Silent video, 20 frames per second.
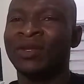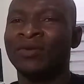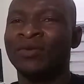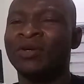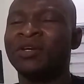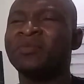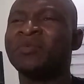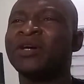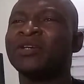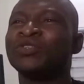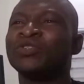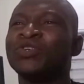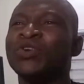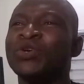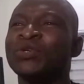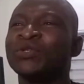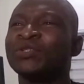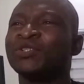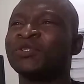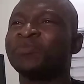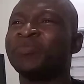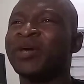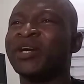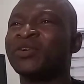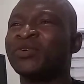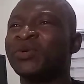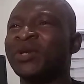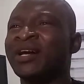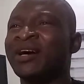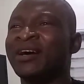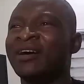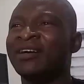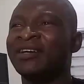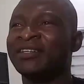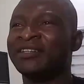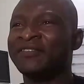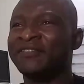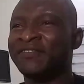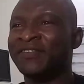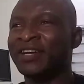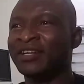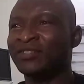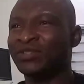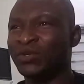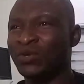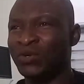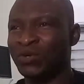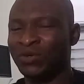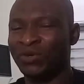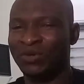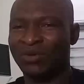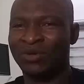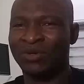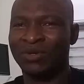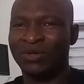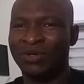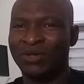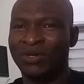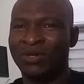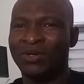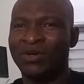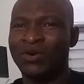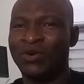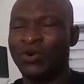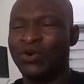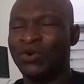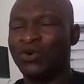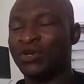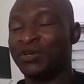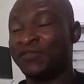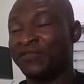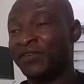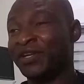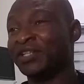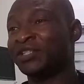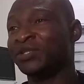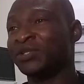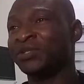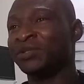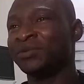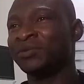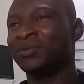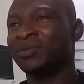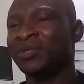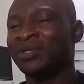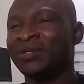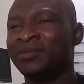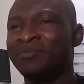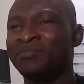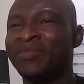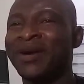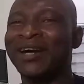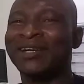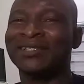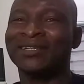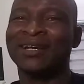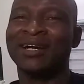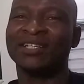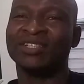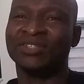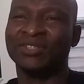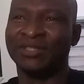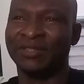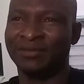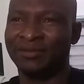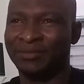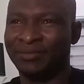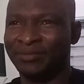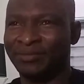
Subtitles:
What about non-specular reflector or reflection, backscattering?